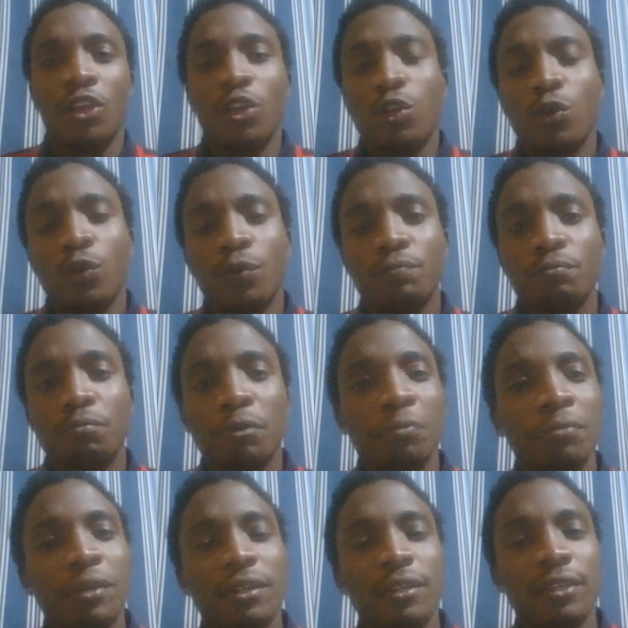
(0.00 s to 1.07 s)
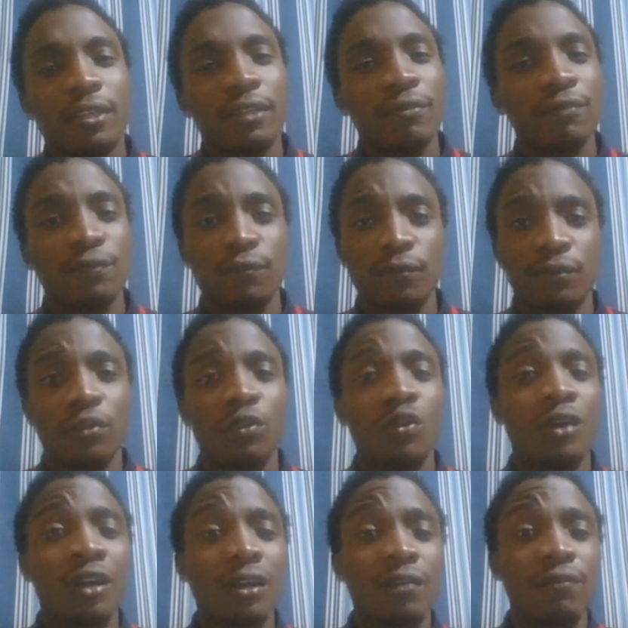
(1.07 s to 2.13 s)
You know, my brother, if
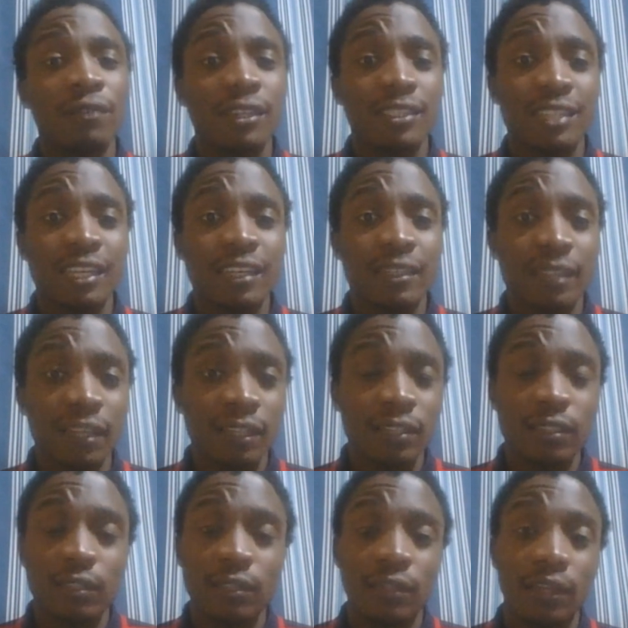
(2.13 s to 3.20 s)
your girlfriend is like that,